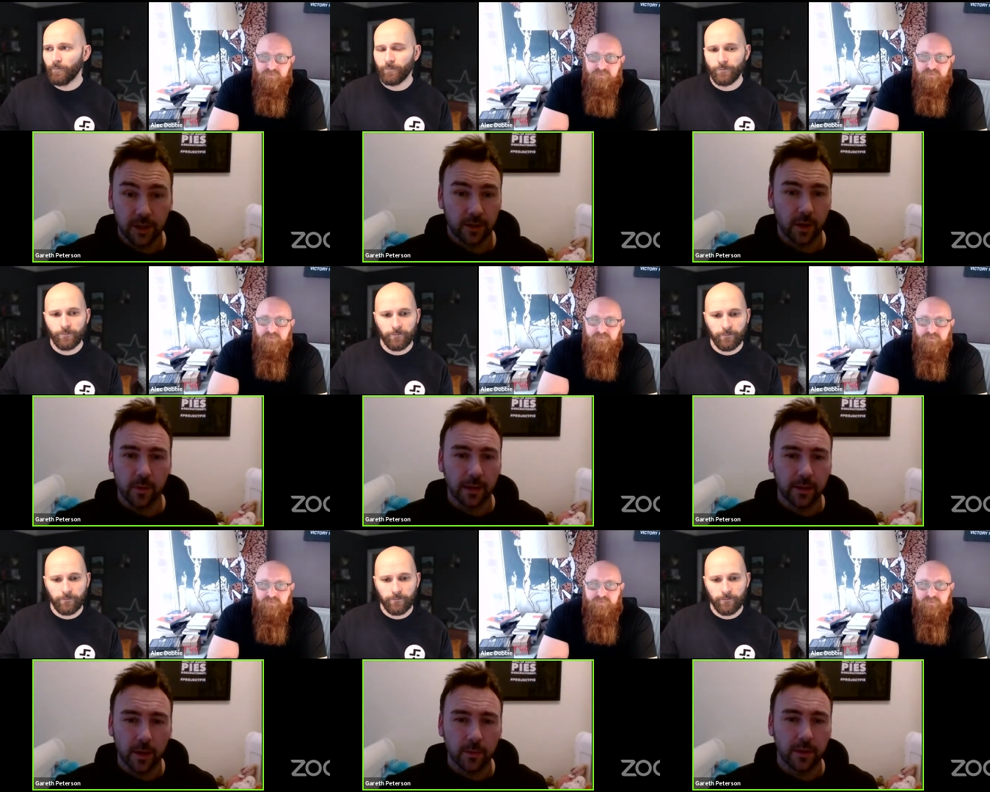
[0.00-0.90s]
Speaker 1: I just don't
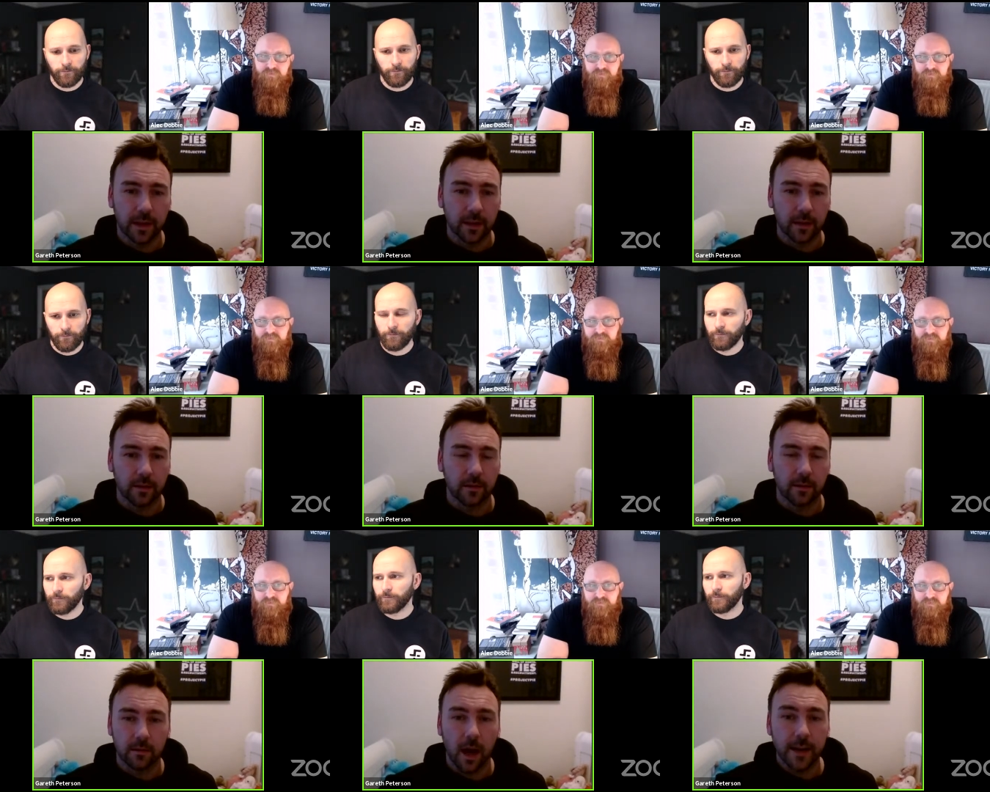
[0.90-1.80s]
I don't think
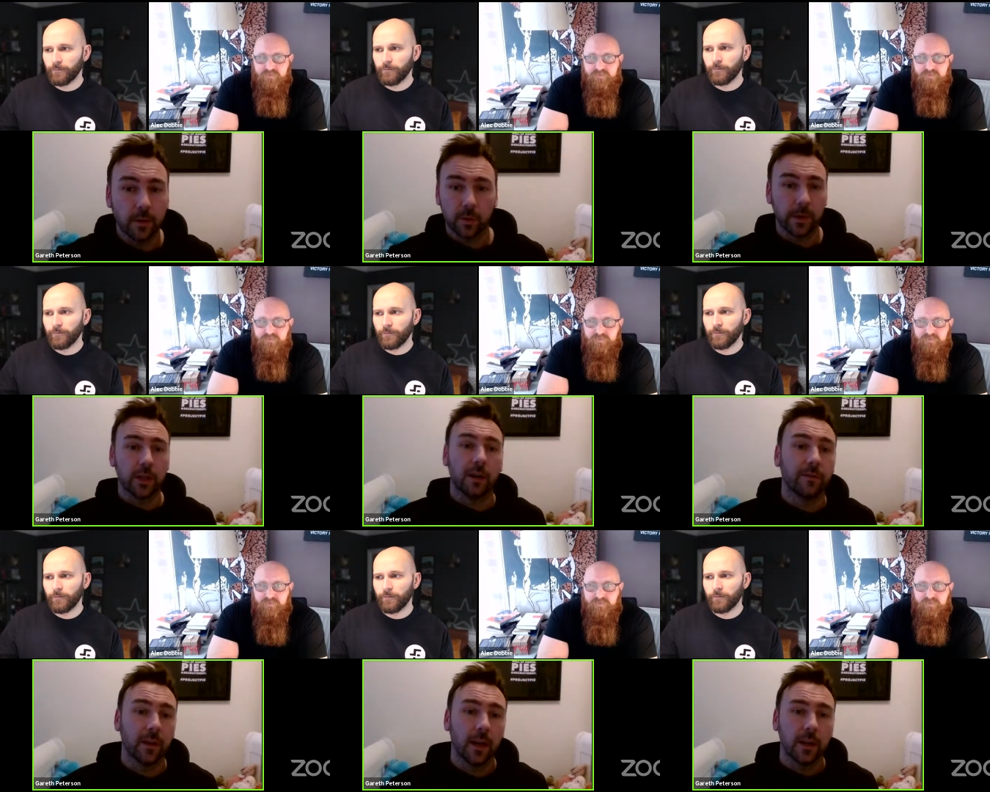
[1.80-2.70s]
I don't switch
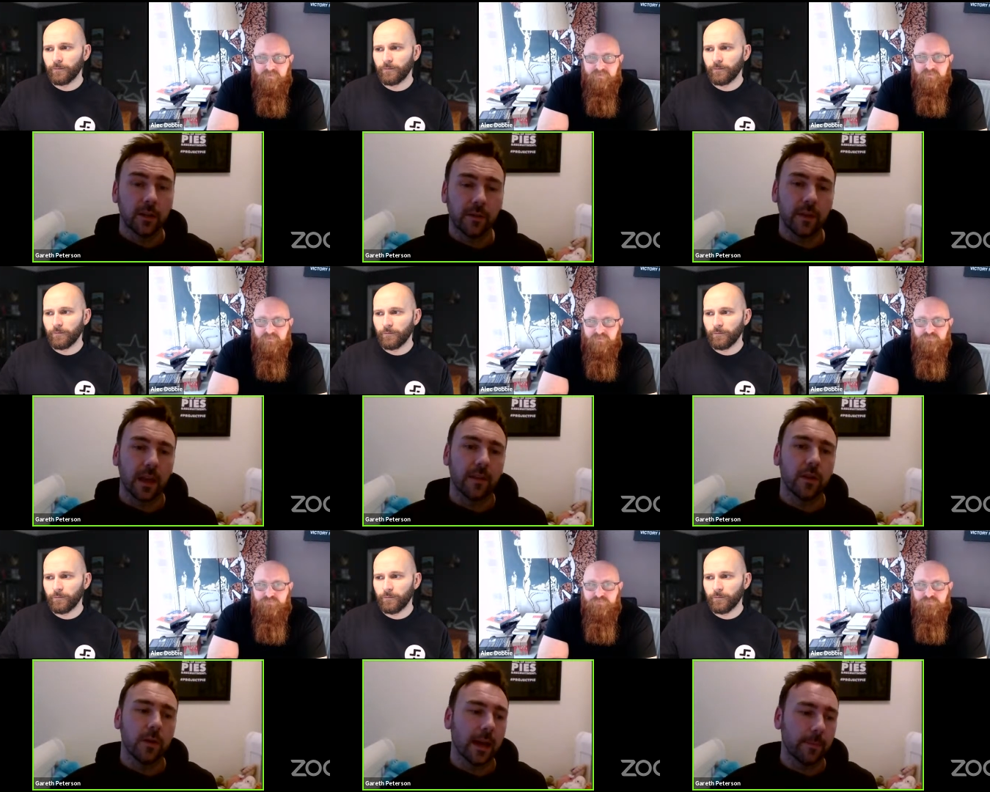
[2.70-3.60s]
off. So if,
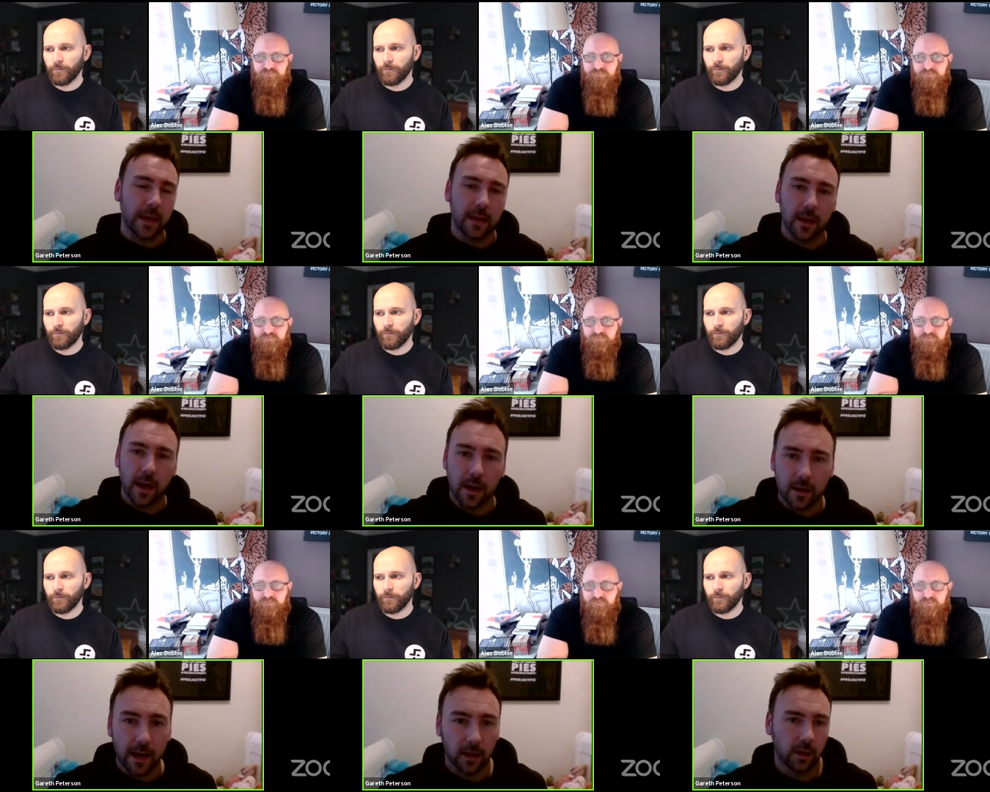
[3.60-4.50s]
if you get me
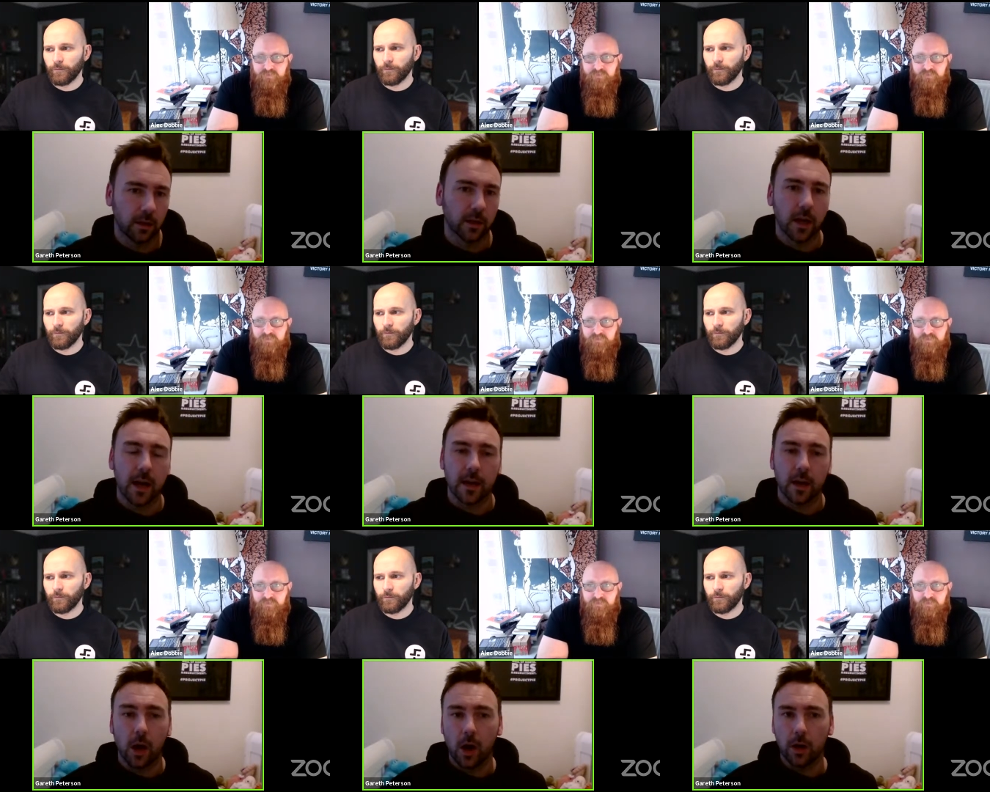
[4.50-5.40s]
at nine o'clock at
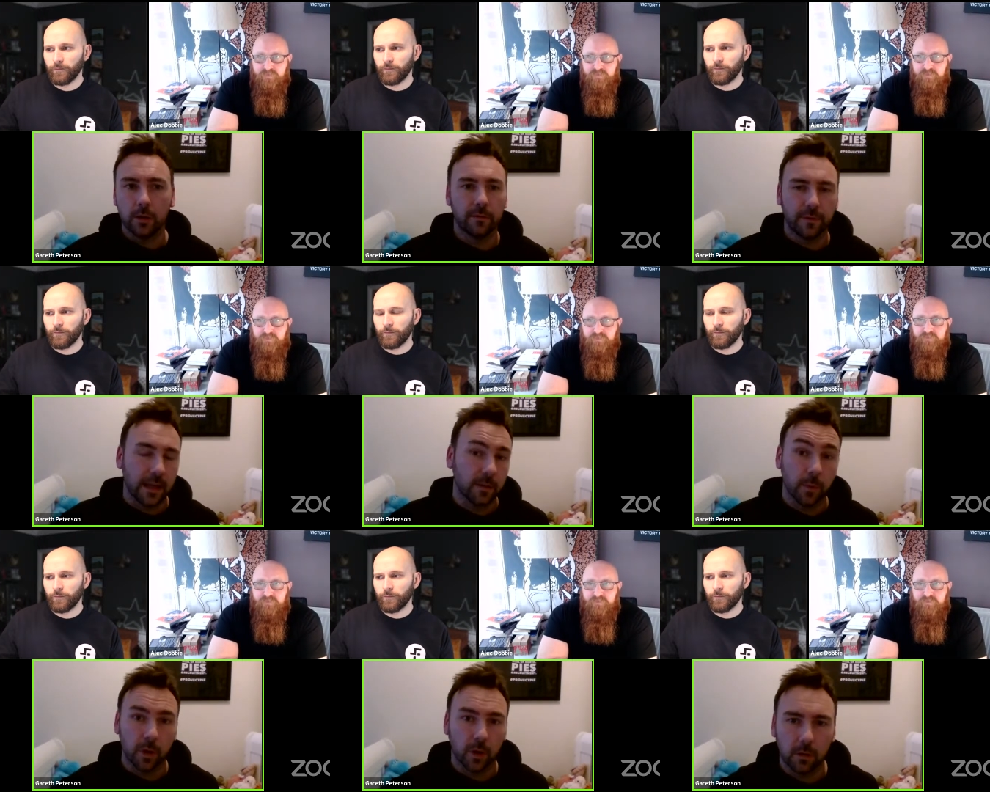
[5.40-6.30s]
night on
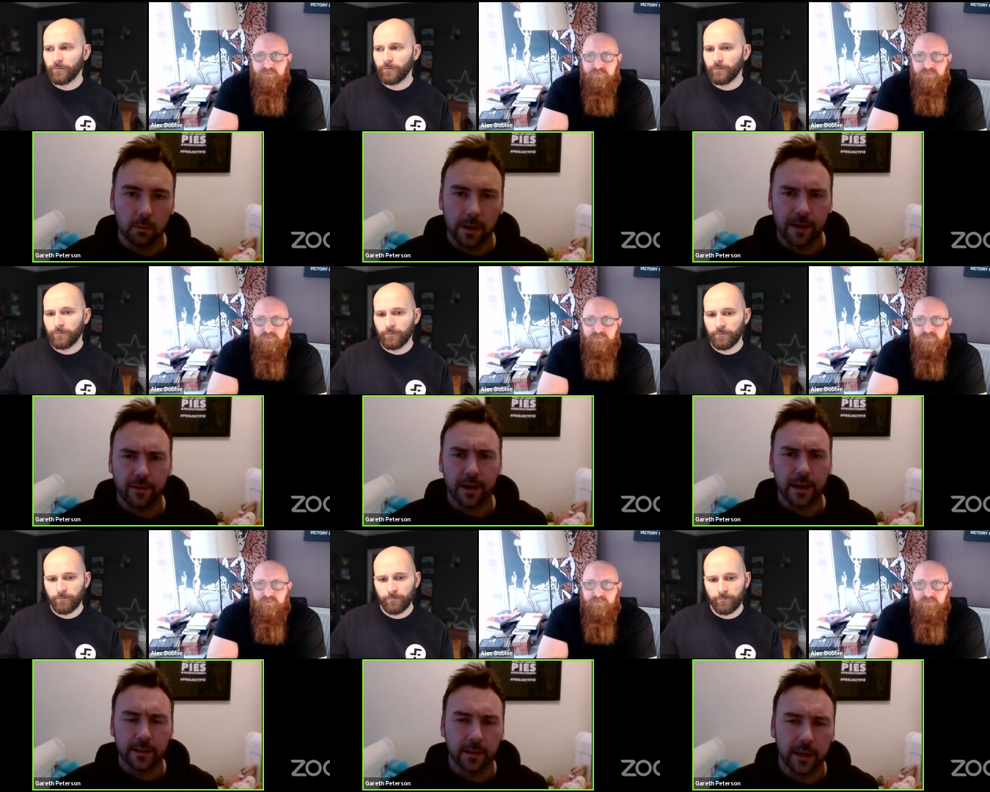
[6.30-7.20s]
Facebook or whenever
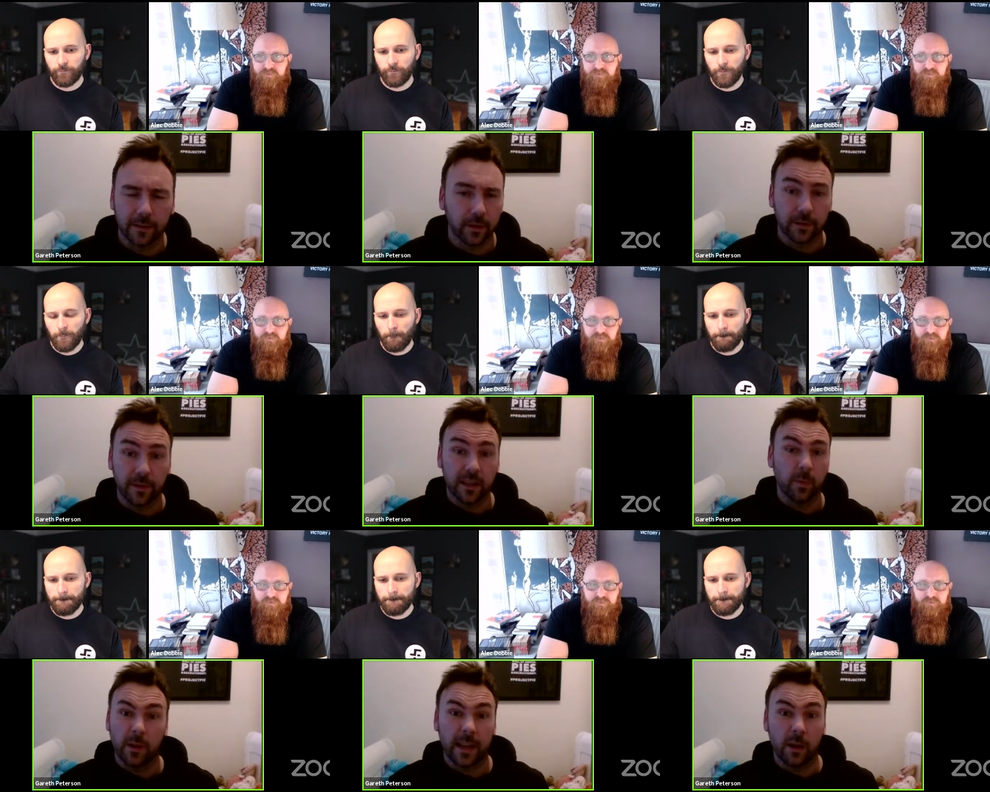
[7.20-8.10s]
it is that you'd have to ask
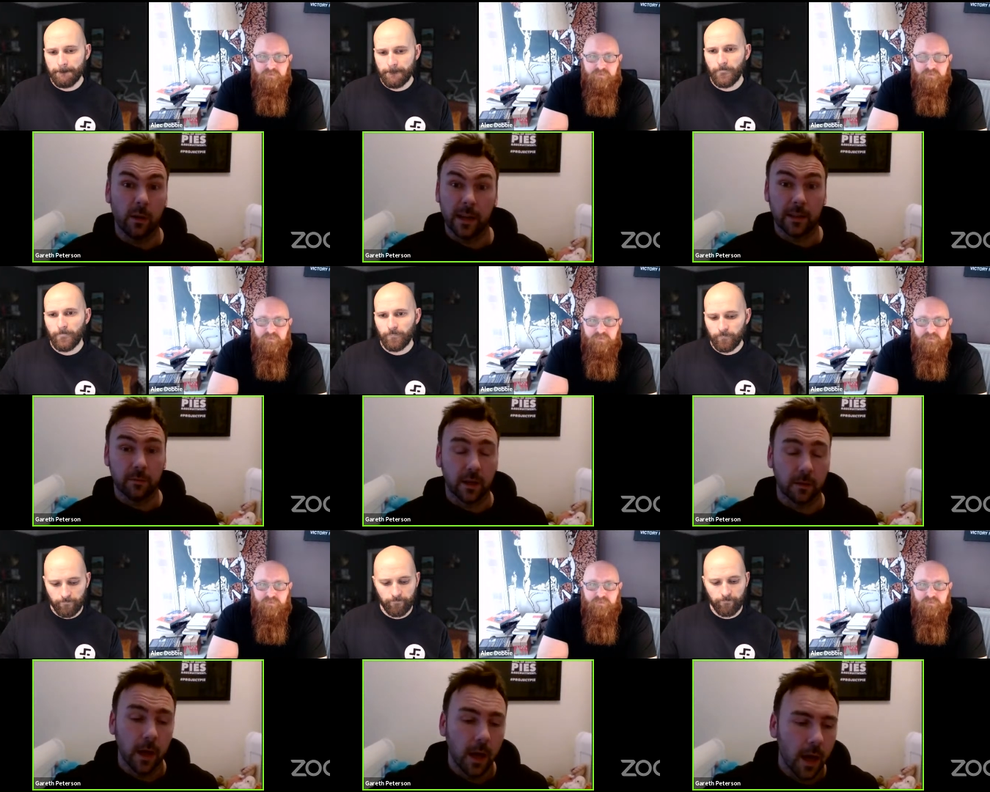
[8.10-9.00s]
Facebook when I go on, I don't
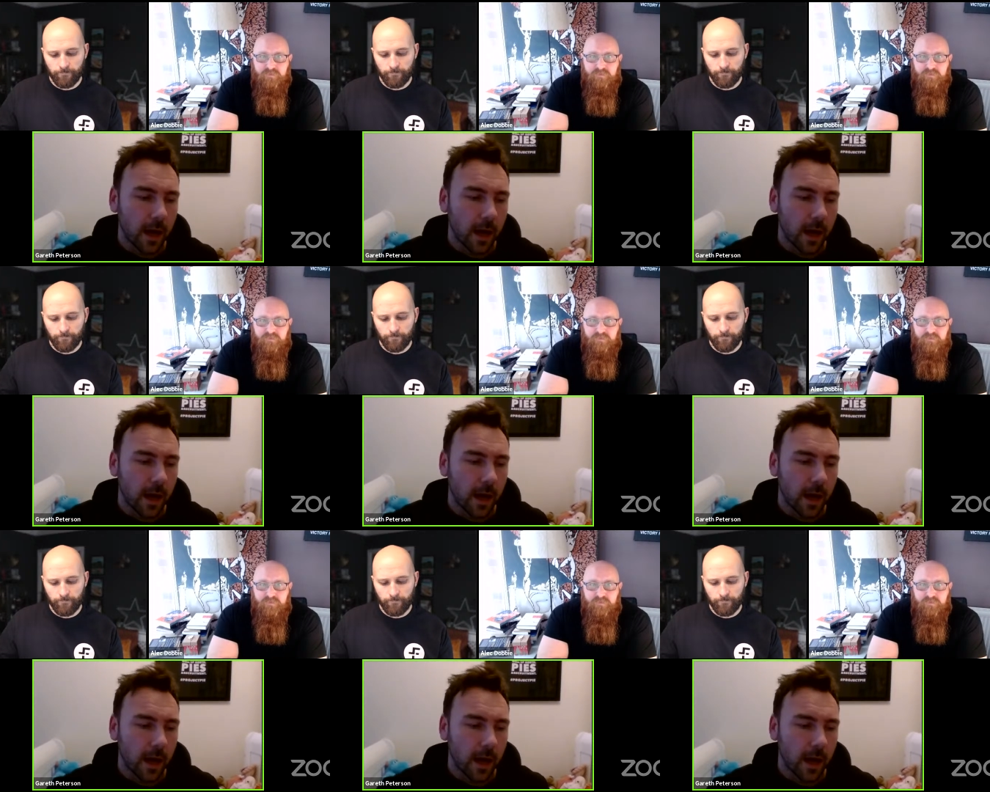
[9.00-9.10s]
know.